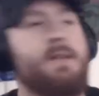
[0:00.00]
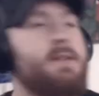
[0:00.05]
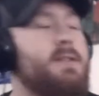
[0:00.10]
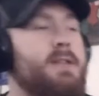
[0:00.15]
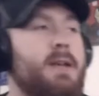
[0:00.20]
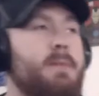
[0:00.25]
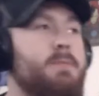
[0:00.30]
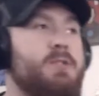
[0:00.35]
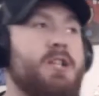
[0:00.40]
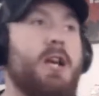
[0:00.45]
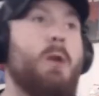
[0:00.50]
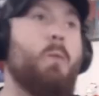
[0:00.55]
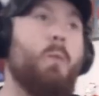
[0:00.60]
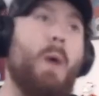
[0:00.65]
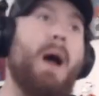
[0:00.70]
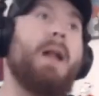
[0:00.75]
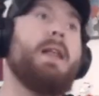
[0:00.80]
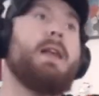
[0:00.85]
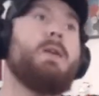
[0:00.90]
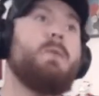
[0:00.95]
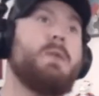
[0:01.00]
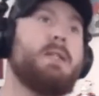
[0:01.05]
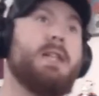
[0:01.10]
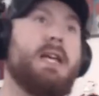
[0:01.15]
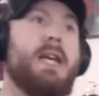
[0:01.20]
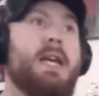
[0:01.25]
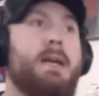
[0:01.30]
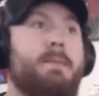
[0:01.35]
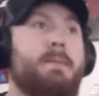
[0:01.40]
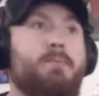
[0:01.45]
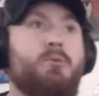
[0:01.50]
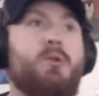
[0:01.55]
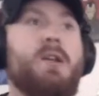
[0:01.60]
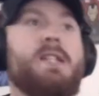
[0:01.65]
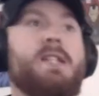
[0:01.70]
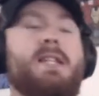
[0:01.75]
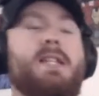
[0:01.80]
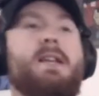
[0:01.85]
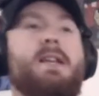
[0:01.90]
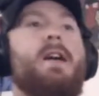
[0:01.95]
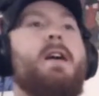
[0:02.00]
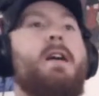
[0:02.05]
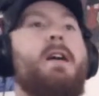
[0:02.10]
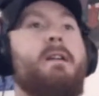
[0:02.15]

some chick while he was in prison